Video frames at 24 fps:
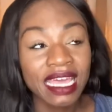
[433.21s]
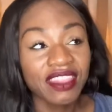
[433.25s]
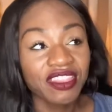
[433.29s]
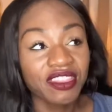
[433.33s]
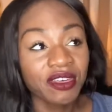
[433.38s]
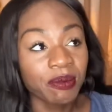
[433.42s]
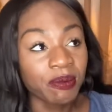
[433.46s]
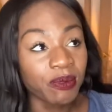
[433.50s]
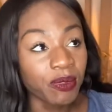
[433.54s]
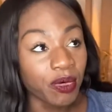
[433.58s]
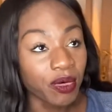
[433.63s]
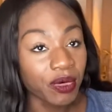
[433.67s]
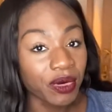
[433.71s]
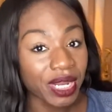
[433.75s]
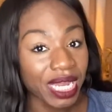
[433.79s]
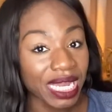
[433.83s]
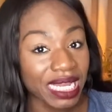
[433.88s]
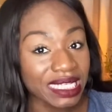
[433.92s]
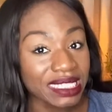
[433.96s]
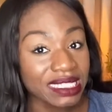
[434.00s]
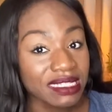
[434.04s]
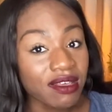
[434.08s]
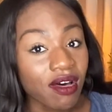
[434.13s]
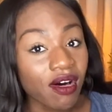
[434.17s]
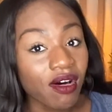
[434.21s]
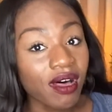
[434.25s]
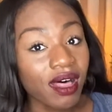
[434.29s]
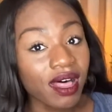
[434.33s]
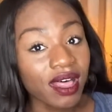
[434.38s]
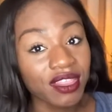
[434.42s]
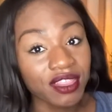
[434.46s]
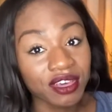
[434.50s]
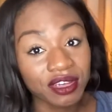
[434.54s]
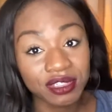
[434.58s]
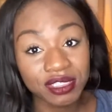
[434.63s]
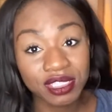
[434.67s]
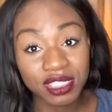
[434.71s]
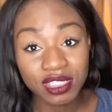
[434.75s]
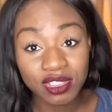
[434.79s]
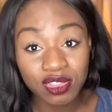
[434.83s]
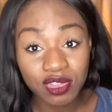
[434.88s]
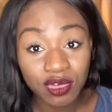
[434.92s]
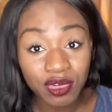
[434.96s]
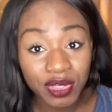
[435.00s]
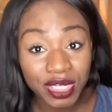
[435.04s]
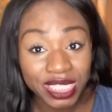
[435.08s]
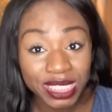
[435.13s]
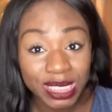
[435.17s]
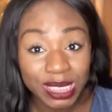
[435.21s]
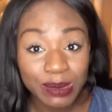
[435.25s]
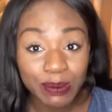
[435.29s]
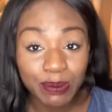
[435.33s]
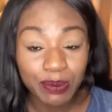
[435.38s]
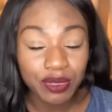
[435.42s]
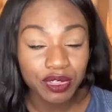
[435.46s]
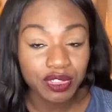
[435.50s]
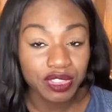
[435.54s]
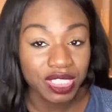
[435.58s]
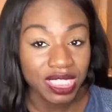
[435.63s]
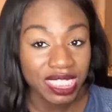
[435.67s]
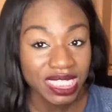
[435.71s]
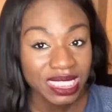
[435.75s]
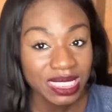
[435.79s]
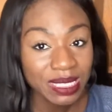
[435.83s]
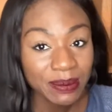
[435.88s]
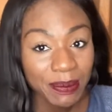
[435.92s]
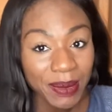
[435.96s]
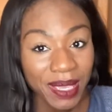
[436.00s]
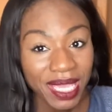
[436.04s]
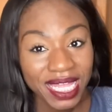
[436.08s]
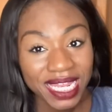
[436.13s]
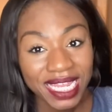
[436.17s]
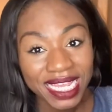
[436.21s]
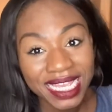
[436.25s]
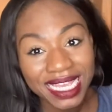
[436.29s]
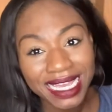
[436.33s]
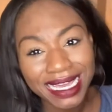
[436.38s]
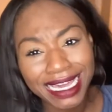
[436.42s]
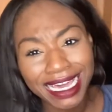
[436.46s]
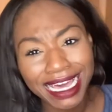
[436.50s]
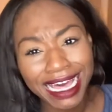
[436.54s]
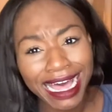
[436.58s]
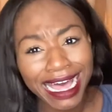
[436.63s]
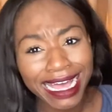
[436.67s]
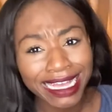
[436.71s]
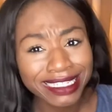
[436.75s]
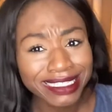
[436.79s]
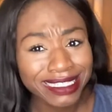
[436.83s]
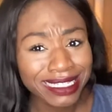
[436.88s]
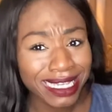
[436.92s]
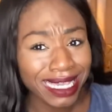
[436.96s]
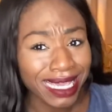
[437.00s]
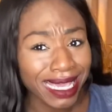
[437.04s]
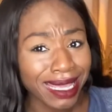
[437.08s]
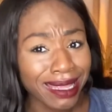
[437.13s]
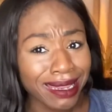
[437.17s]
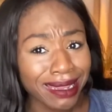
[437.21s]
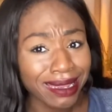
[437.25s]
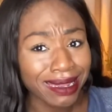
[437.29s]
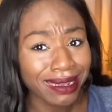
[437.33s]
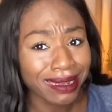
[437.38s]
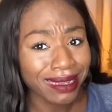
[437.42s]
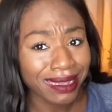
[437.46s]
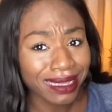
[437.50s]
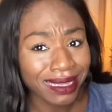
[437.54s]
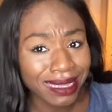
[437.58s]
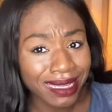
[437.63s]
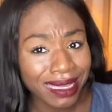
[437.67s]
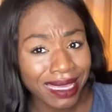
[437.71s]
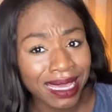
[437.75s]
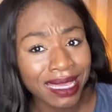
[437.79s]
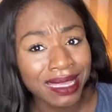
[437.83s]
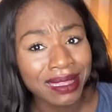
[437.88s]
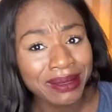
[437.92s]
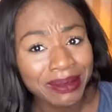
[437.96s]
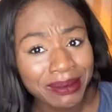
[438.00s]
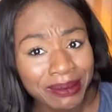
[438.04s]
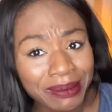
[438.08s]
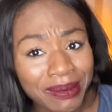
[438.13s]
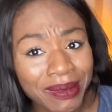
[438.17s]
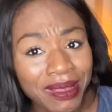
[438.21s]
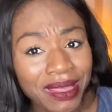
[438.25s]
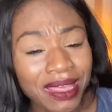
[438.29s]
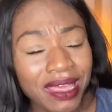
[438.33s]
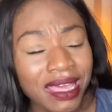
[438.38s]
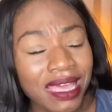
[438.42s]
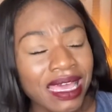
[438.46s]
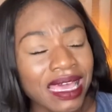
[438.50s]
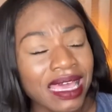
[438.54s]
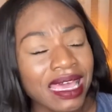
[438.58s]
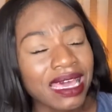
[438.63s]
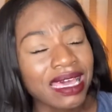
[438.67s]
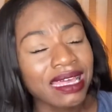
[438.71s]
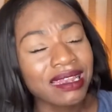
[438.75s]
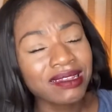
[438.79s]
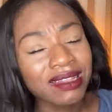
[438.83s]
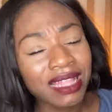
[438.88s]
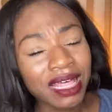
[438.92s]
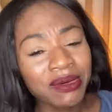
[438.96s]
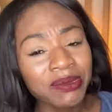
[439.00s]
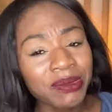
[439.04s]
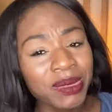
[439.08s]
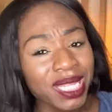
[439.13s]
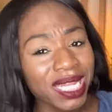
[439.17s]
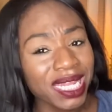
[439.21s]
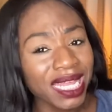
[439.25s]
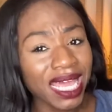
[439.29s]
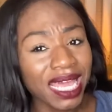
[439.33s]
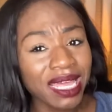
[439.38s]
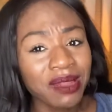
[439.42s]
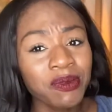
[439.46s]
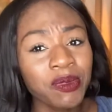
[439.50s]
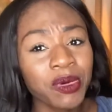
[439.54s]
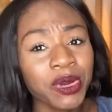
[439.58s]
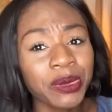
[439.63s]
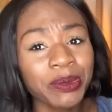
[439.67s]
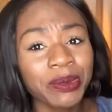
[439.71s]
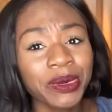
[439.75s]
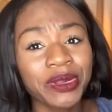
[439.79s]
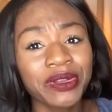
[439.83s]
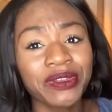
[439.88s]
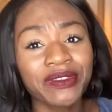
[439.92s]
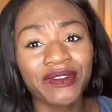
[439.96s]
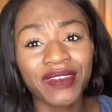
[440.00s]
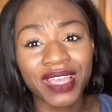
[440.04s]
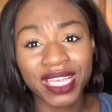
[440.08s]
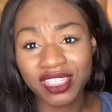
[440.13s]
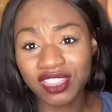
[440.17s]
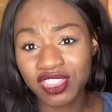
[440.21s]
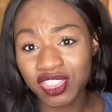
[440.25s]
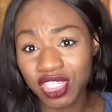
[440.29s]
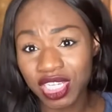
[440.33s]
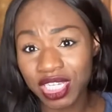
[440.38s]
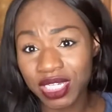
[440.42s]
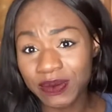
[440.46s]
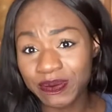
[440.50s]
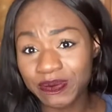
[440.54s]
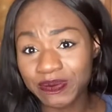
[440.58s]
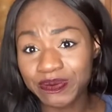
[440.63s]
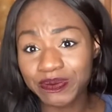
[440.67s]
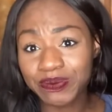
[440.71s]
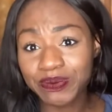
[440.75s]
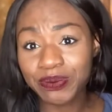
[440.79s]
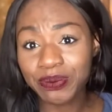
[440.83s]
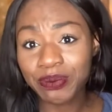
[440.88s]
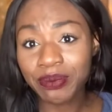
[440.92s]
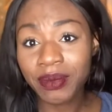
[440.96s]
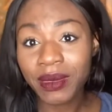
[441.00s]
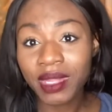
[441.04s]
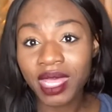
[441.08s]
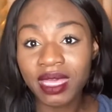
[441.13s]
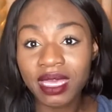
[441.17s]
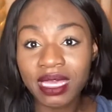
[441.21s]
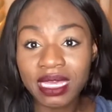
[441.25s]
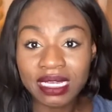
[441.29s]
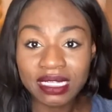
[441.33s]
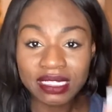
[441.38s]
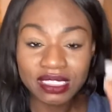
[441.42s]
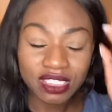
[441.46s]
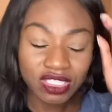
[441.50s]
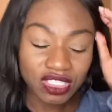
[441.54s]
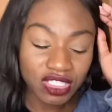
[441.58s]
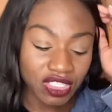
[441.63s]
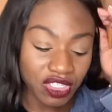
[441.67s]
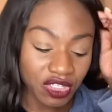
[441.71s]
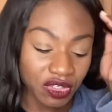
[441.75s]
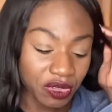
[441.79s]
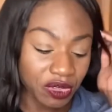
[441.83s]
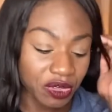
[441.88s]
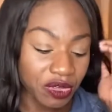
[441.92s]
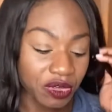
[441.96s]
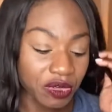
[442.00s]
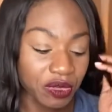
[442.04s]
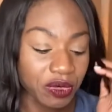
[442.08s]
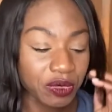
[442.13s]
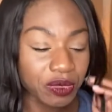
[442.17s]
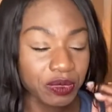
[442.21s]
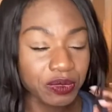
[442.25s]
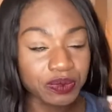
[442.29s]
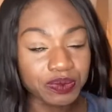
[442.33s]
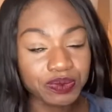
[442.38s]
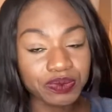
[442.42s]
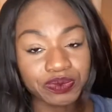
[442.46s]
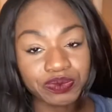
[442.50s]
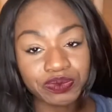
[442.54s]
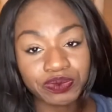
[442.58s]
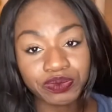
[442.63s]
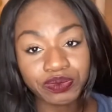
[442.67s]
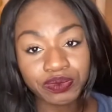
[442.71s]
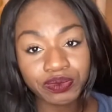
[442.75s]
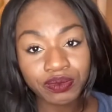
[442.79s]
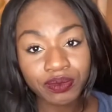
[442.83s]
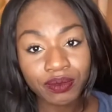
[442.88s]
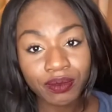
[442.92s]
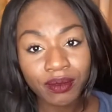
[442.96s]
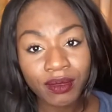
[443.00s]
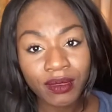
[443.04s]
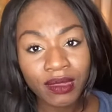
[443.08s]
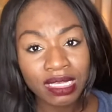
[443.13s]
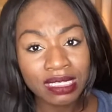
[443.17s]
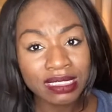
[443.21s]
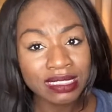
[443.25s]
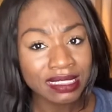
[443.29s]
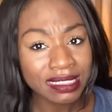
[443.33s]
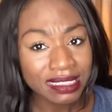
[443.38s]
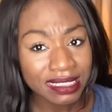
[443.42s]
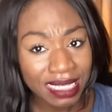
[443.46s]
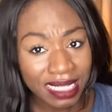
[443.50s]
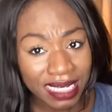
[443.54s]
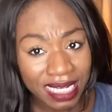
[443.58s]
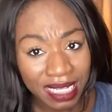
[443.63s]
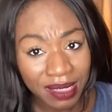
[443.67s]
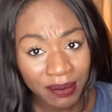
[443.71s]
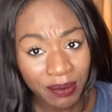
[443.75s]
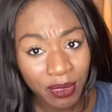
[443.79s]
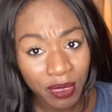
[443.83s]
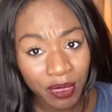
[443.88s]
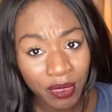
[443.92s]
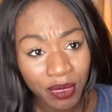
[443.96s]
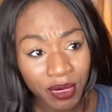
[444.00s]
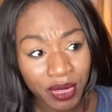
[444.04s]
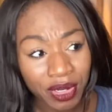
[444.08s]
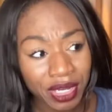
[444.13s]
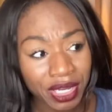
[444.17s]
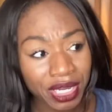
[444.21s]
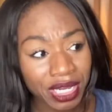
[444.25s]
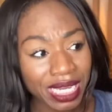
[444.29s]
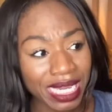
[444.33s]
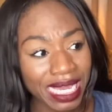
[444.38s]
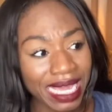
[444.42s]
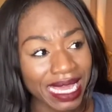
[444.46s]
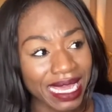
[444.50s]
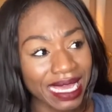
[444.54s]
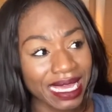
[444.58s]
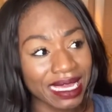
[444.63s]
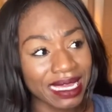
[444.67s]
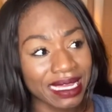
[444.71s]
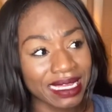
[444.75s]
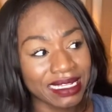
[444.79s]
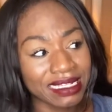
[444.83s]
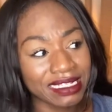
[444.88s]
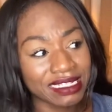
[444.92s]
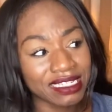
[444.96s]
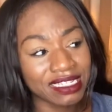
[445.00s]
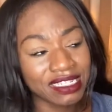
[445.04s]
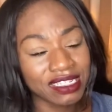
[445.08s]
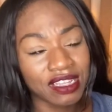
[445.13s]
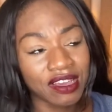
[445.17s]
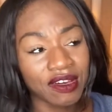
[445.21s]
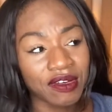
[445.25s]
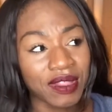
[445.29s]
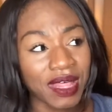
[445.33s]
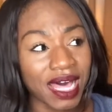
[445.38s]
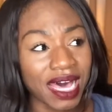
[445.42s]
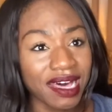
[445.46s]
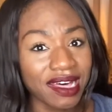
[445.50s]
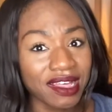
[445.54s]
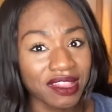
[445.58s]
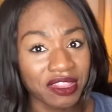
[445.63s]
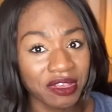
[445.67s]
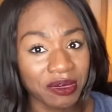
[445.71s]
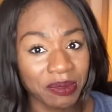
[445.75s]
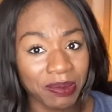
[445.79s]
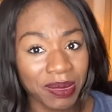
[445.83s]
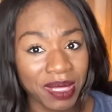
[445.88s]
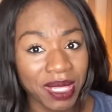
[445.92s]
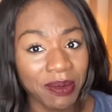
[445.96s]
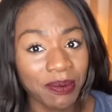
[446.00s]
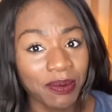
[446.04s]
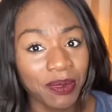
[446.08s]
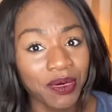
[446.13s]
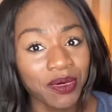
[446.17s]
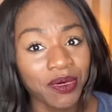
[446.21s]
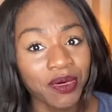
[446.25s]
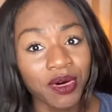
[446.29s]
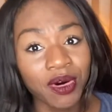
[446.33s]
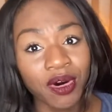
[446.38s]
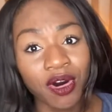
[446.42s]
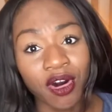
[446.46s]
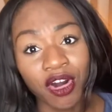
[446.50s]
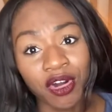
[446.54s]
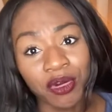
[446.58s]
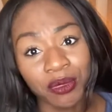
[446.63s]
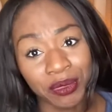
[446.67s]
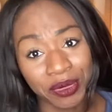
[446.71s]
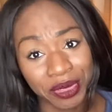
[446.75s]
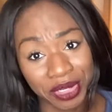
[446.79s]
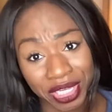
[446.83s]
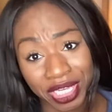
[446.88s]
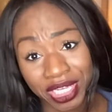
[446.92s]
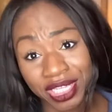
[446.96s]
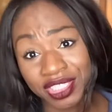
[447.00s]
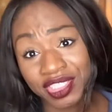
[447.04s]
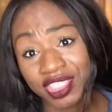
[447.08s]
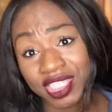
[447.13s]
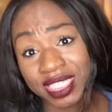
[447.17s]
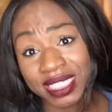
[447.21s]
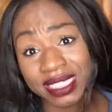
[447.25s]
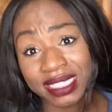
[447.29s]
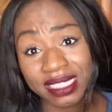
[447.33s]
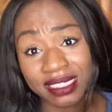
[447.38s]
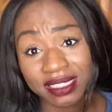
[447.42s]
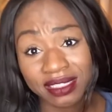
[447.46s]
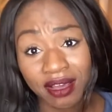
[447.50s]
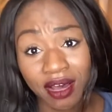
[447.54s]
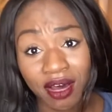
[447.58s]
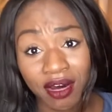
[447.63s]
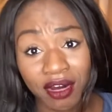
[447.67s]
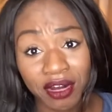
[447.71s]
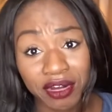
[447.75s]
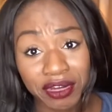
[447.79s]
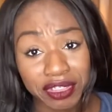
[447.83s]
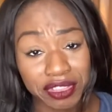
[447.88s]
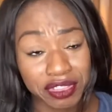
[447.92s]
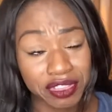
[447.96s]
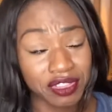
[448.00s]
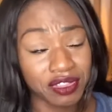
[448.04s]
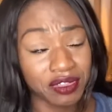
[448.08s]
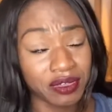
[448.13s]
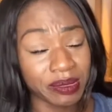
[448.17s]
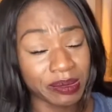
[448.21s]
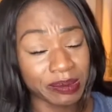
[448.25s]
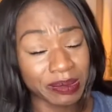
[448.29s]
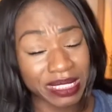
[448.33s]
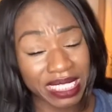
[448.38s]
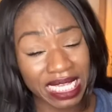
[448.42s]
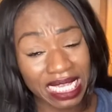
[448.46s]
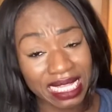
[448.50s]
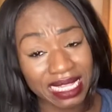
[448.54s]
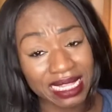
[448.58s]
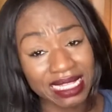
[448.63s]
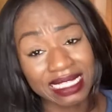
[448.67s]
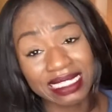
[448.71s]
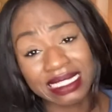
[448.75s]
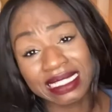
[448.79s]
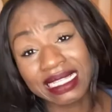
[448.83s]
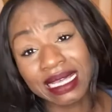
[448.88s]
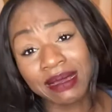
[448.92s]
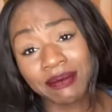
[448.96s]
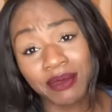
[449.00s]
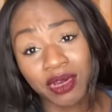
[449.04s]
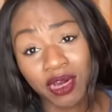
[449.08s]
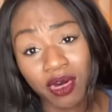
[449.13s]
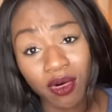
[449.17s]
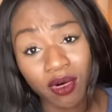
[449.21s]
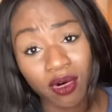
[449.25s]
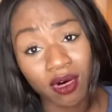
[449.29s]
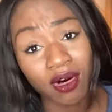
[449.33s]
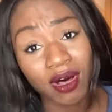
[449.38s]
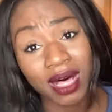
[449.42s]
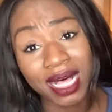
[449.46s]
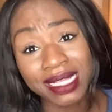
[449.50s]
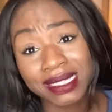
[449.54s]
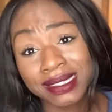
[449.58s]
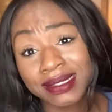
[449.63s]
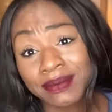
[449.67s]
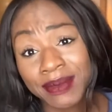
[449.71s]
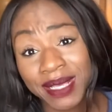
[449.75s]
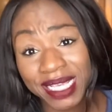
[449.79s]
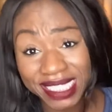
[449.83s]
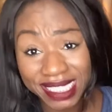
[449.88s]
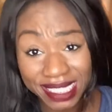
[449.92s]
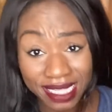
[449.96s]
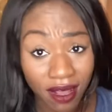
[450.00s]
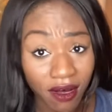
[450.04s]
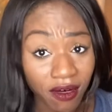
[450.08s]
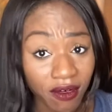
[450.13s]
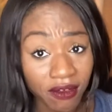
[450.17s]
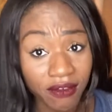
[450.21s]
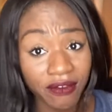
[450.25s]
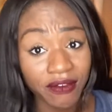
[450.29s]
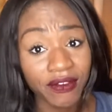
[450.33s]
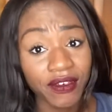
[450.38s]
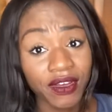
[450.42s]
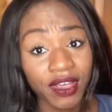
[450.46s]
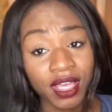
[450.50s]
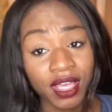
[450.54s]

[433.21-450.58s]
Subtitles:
The more I saw other students participating, it actually it allowed me to gain more motivation to study more and to know that other people are working just as hard to obtain the same goal as myself.